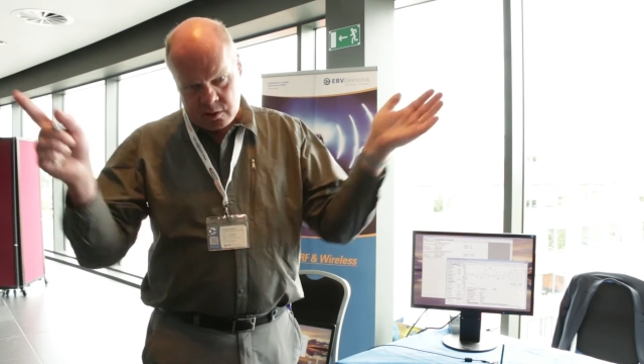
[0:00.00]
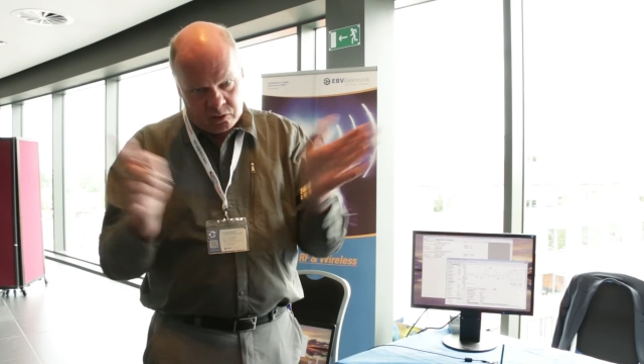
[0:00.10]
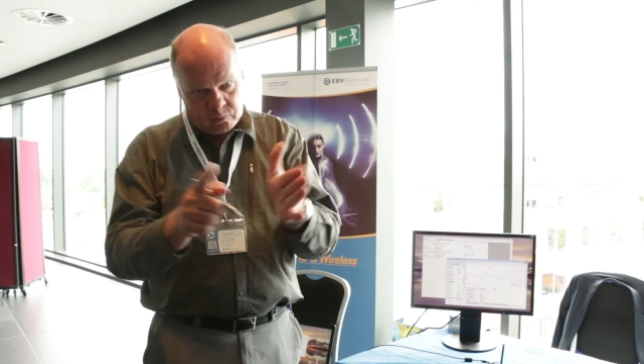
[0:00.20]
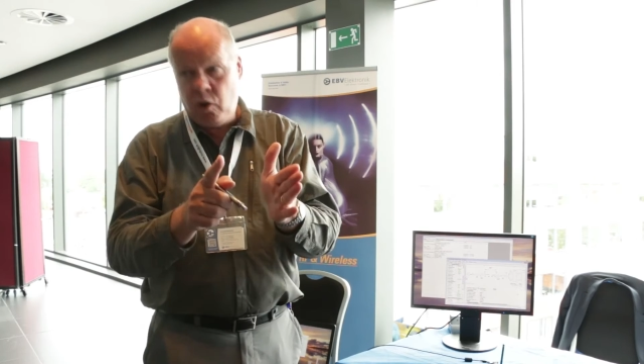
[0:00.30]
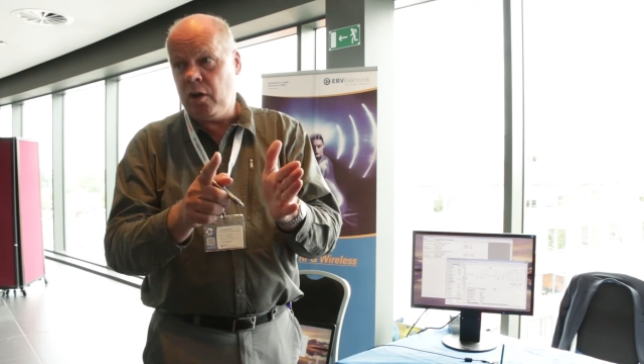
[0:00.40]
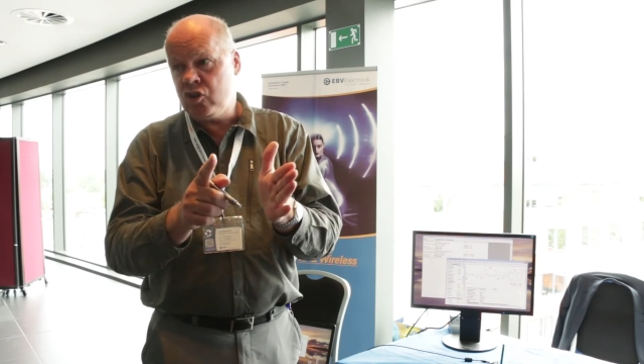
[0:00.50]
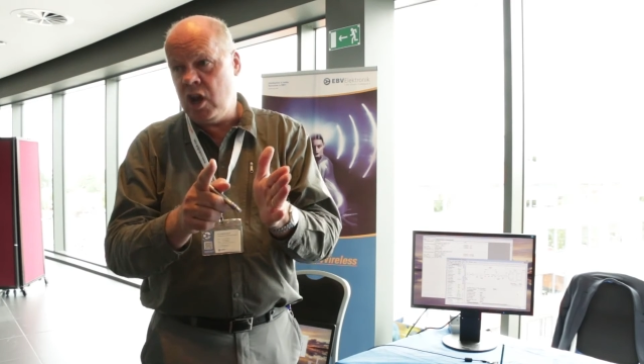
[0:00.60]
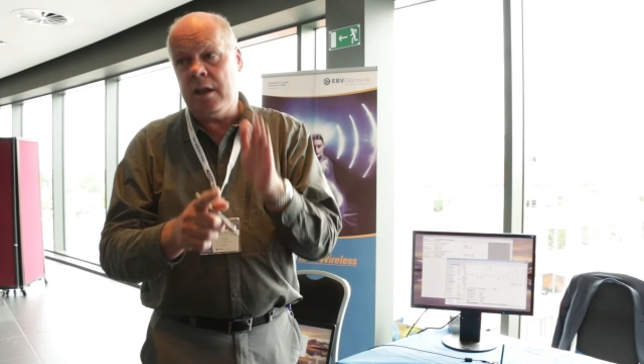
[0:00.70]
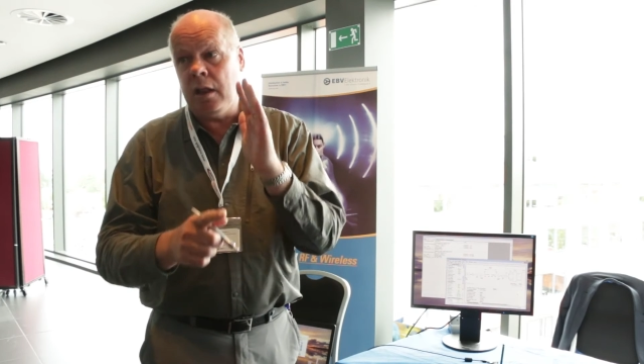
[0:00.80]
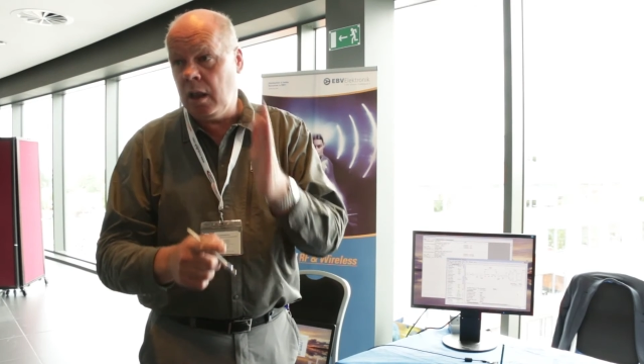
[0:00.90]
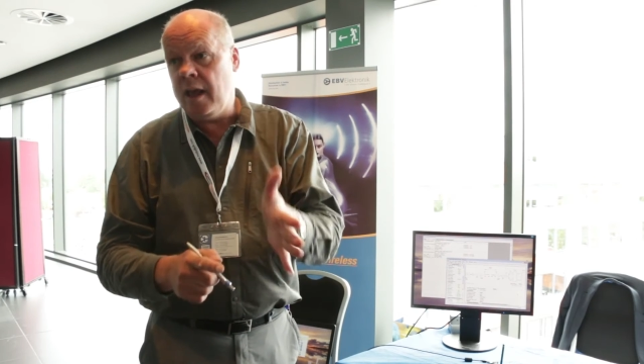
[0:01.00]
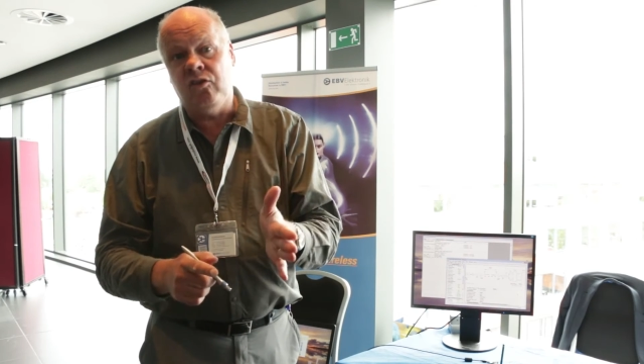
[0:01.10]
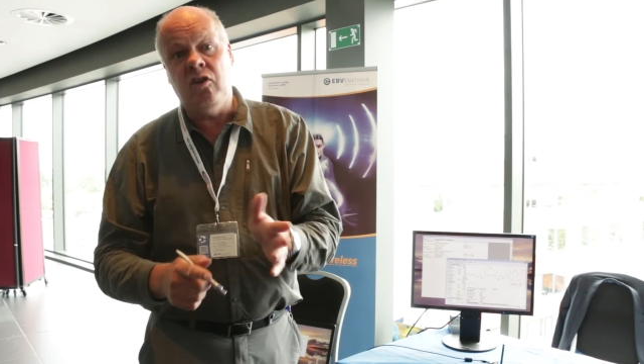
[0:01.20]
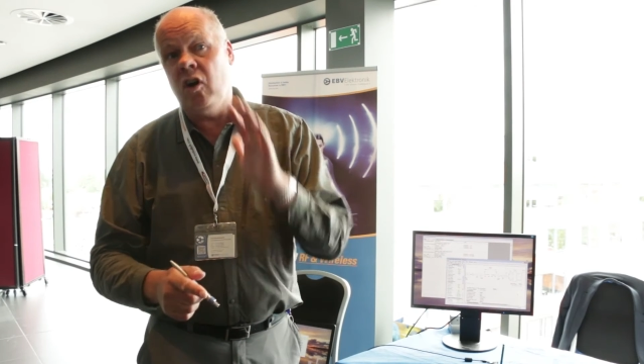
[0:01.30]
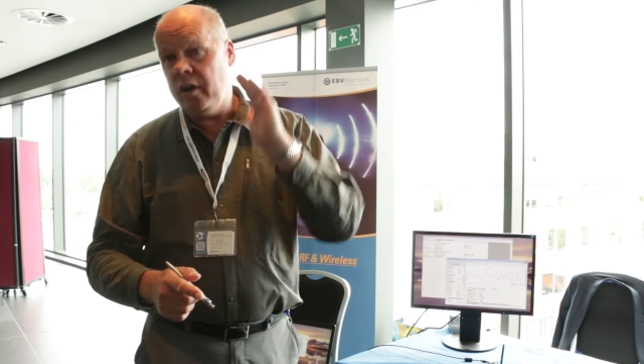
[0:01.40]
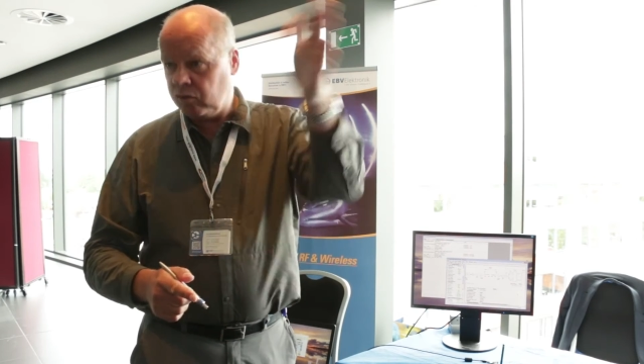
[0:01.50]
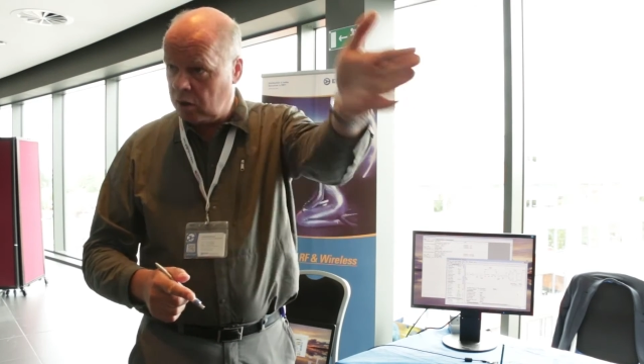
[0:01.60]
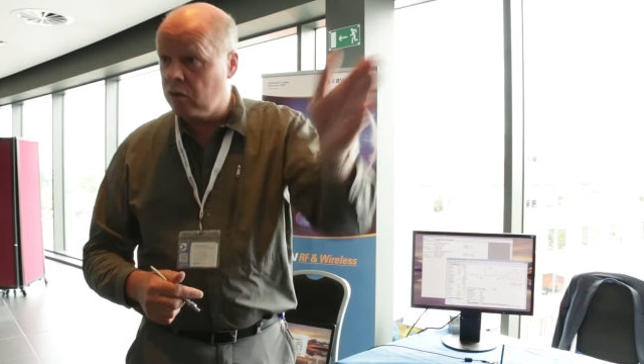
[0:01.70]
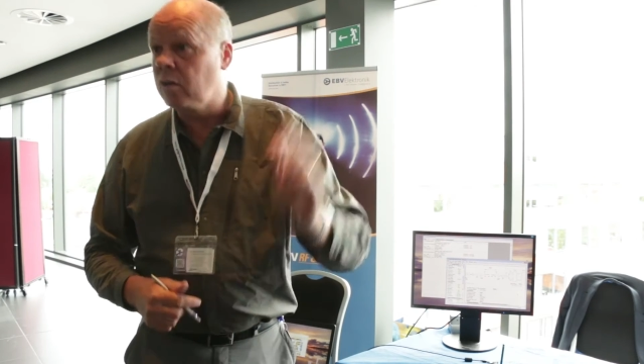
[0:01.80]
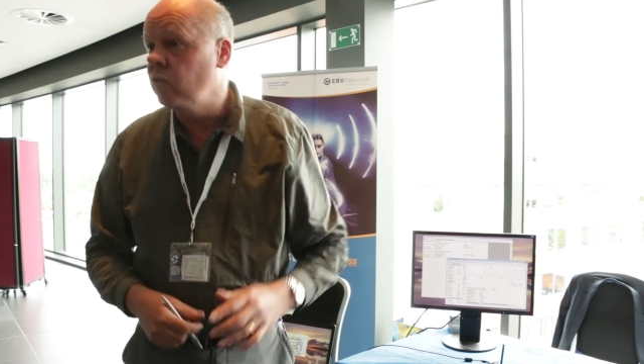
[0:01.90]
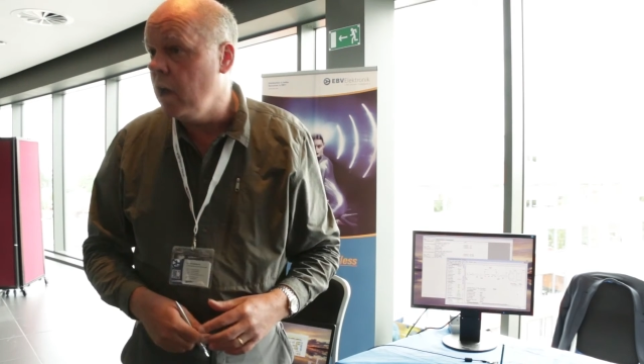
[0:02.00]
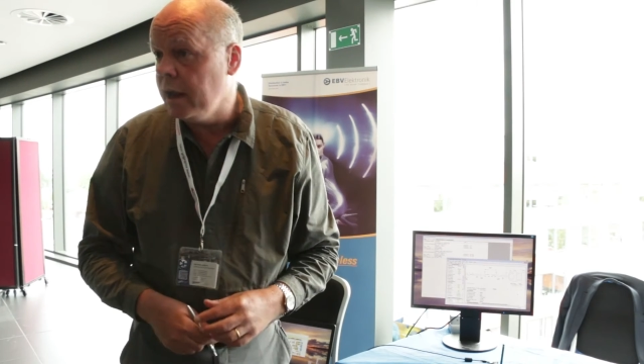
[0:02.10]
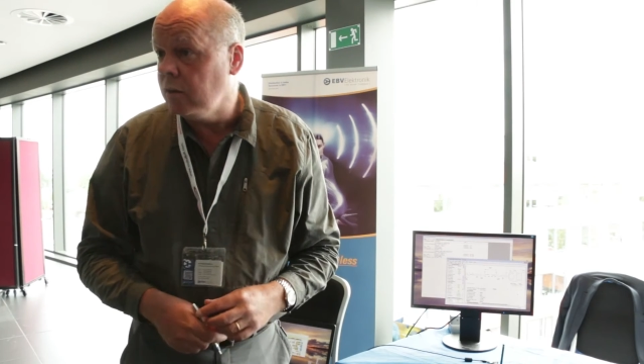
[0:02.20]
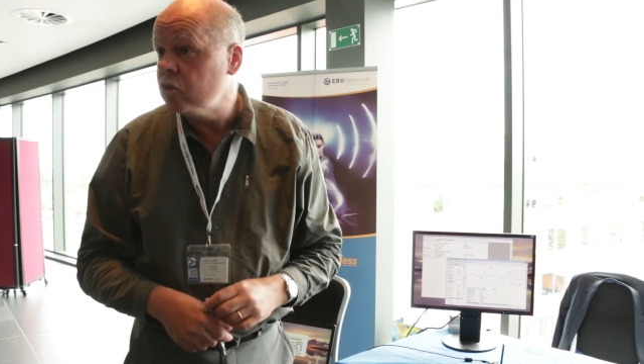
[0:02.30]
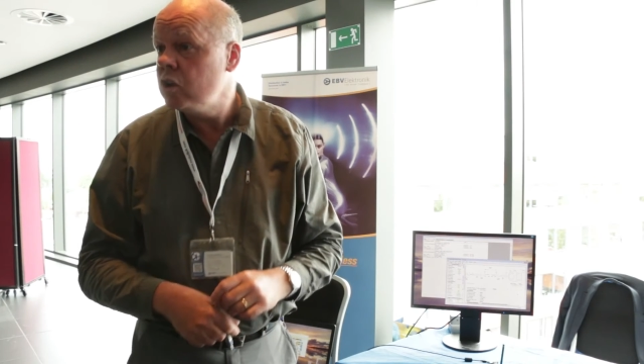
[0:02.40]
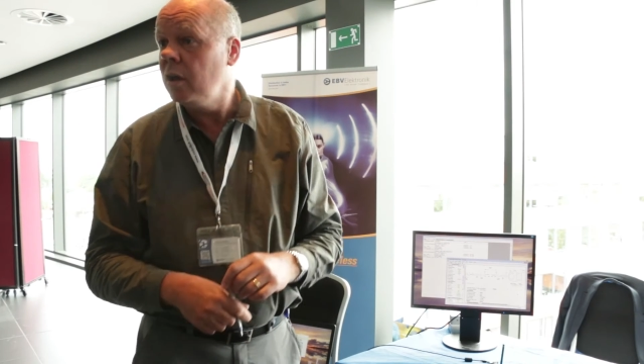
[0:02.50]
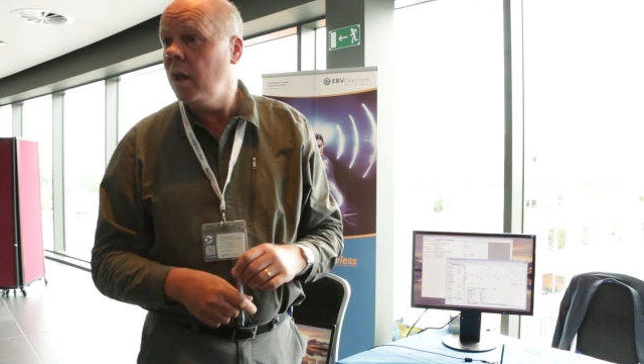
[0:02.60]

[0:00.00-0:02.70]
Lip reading: smaller channel, less noise, longer range.